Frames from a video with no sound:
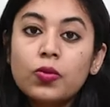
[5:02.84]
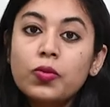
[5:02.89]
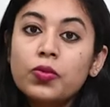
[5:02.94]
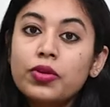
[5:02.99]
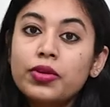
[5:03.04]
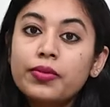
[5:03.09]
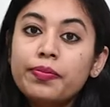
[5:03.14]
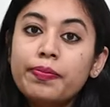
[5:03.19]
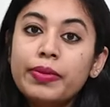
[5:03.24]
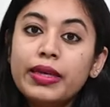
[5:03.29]

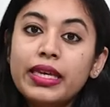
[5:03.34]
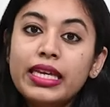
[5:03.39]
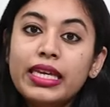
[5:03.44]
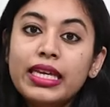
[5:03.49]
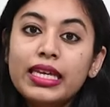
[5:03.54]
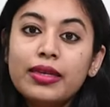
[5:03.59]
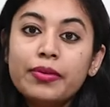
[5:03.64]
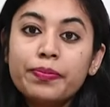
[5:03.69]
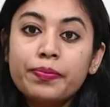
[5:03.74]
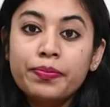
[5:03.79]
would
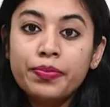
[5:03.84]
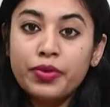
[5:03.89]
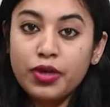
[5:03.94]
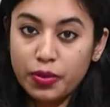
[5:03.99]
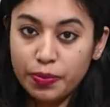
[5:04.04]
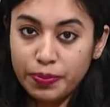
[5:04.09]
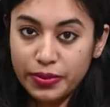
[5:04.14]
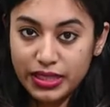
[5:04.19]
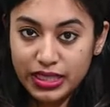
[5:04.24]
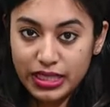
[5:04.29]
be
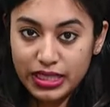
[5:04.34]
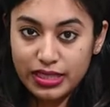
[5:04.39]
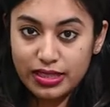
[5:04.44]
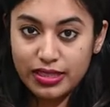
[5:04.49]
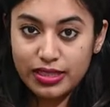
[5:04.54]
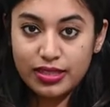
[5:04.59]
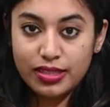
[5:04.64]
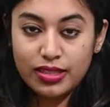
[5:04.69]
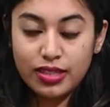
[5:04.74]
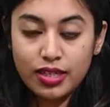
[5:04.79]

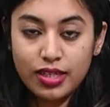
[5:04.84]
properties